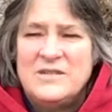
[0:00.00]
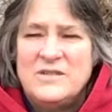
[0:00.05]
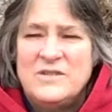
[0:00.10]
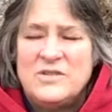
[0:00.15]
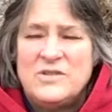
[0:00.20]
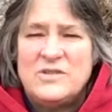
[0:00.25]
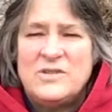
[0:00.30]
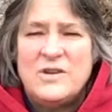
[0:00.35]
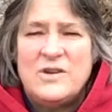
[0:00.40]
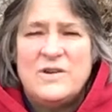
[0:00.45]

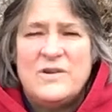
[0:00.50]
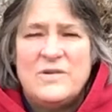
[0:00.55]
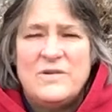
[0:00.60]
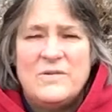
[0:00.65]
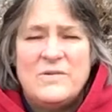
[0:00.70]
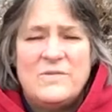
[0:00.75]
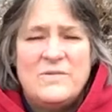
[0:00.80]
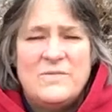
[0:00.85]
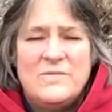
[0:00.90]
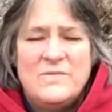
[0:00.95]

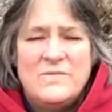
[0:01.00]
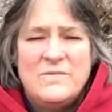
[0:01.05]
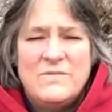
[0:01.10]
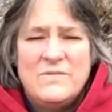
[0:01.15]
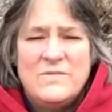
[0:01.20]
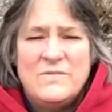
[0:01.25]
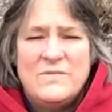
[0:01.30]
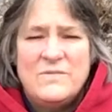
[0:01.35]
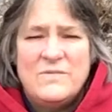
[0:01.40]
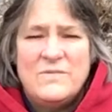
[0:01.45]
So
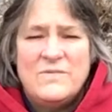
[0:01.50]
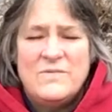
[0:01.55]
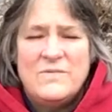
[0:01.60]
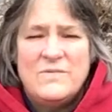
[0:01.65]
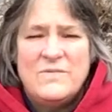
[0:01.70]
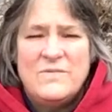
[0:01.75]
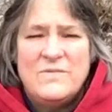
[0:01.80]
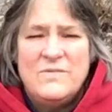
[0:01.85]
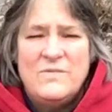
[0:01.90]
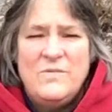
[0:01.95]

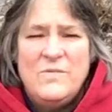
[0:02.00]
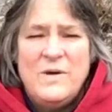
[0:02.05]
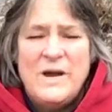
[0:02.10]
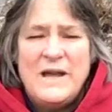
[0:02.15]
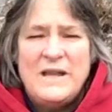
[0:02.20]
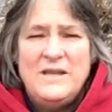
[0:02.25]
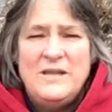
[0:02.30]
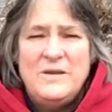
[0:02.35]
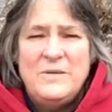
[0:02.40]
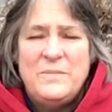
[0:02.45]

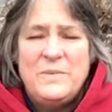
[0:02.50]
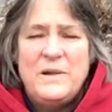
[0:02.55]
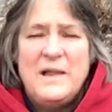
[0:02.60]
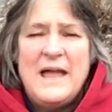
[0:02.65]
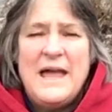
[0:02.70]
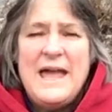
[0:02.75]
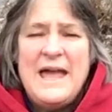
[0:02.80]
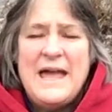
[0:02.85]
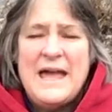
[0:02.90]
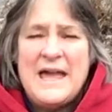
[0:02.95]
when you
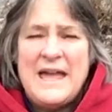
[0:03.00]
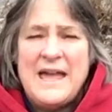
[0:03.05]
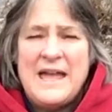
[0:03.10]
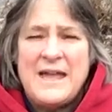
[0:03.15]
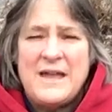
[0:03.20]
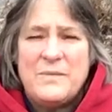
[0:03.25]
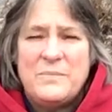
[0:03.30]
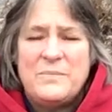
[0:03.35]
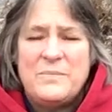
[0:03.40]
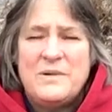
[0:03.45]
play
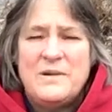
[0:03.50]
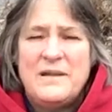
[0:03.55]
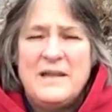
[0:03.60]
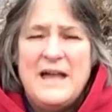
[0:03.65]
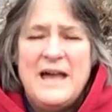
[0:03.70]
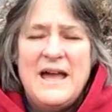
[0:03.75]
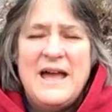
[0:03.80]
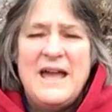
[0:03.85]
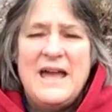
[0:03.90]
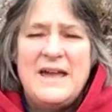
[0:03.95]

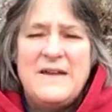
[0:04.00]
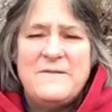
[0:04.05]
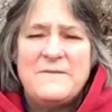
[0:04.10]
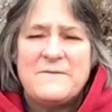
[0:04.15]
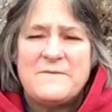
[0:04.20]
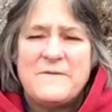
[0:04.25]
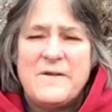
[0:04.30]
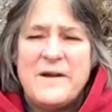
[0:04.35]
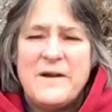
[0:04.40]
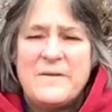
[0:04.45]

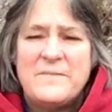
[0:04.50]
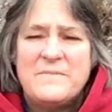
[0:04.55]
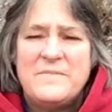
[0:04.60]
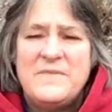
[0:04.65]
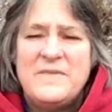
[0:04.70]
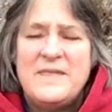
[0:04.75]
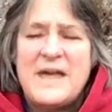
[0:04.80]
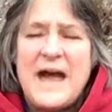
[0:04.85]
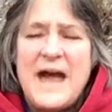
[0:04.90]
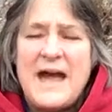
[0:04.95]

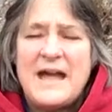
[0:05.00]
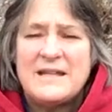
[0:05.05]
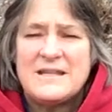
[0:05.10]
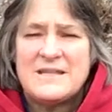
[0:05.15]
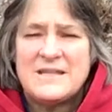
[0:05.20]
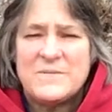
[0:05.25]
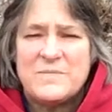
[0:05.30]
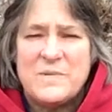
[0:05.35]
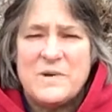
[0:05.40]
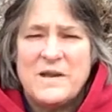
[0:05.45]
from that
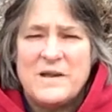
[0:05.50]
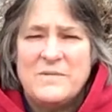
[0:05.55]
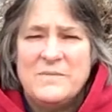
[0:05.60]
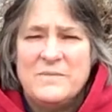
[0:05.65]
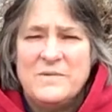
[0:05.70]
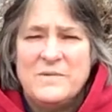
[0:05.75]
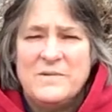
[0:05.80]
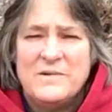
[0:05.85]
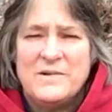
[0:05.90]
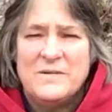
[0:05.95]

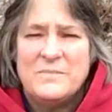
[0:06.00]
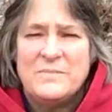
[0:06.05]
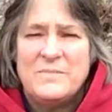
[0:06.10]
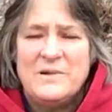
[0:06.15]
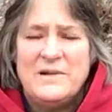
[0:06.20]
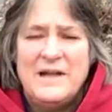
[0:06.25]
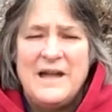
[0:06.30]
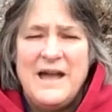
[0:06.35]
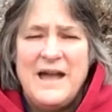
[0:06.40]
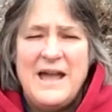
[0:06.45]
springboard,
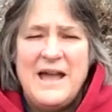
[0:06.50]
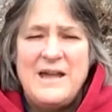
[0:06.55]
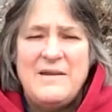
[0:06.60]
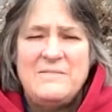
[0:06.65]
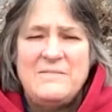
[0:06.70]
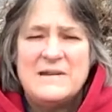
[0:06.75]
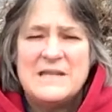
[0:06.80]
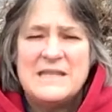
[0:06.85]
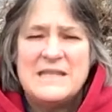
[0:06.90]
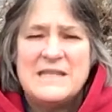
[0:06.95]
play
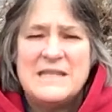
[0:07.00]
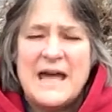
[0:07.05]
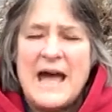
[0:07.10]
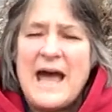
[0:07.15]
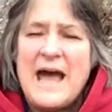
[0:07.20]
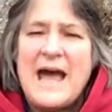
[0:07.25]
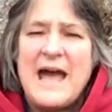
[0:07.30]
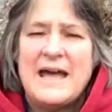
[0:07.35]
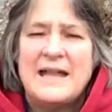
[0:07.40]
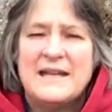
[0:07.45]
with
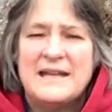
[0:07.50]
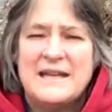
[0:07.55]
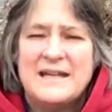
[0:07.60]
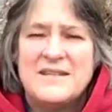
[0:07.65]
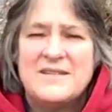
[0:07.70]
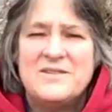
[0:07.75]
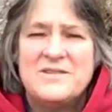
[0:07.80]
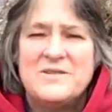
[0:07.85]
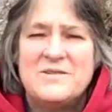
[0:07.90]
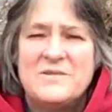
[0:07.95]
that
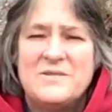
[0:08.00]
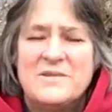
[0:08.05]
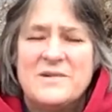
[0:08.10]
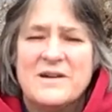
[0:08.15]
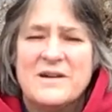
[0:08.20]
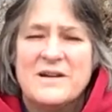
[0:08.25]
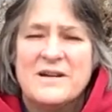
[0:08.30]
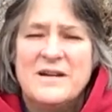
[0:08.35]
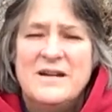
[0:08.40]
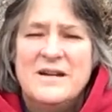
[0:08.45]
as
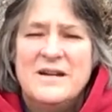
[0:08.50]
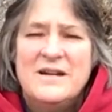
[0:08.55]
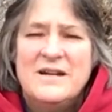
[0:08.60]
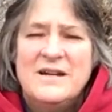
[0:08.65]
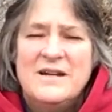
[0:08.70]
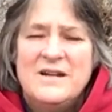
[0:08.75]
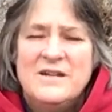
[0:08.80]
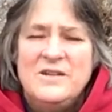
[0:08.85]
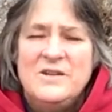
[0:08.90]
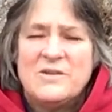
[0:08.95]
your
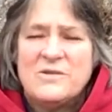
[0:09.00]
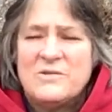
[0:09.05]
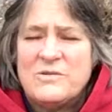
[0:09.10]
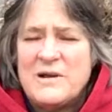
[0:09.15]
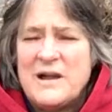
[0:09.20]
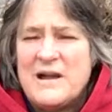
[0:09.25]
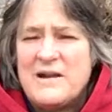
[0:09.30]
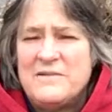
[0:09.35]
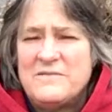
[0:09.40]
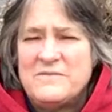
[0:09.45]

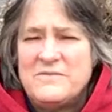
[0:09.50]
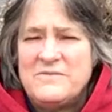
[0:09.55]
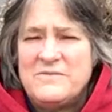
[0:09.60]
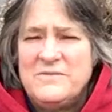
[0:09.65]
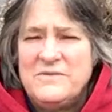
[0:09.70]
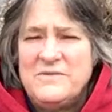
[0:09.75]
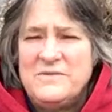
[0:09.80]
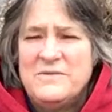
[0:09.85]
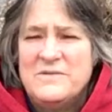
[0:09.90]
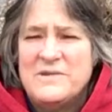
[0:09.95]
ground
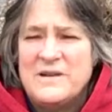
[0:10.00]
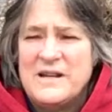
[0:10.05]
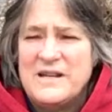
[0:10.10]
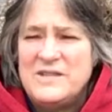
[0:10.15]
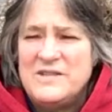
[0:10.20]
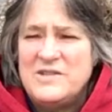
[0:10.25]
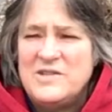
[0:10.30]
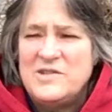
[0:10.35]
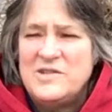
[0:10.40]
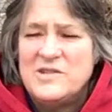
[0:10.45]
floor,
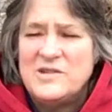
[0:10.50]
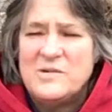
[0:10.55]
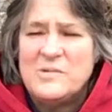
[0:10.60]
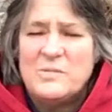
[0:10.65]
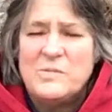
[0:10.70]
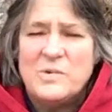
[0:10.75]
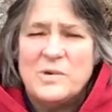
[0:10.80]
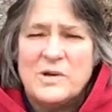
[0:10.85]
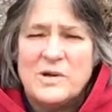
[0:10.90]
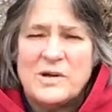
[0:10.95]
as your
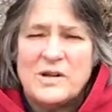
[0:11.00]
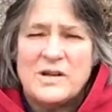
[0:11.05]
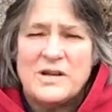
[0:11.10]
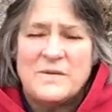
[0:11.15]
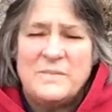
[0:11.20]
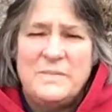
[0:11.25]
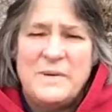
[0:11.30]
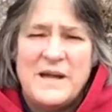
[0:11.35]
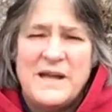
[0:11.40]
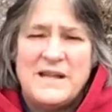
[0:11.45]

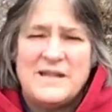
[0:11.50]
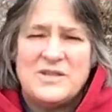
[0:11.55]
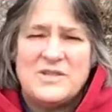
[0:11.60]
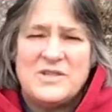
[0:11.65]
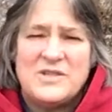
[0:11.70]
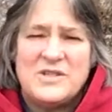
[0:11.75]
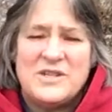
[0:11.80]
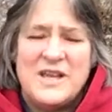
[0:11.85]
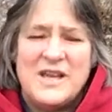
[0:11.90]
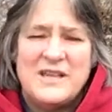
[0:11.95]

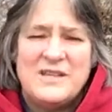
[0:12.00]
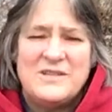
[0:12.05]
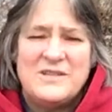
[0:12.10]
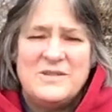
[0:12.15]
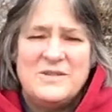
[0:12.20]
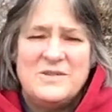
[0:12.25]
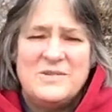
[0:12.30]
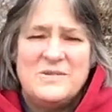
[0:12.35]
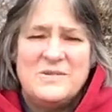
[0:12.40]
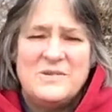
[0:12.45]
workbench, as
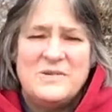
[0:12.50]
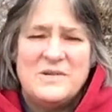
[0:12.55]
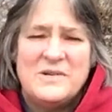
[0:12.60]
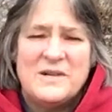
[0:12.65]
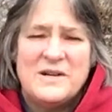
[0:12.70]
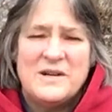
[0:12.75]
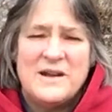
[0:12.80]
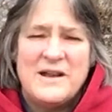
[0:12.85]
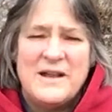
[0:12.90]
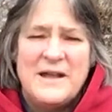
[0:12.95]

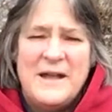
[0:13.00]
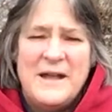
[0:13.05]
your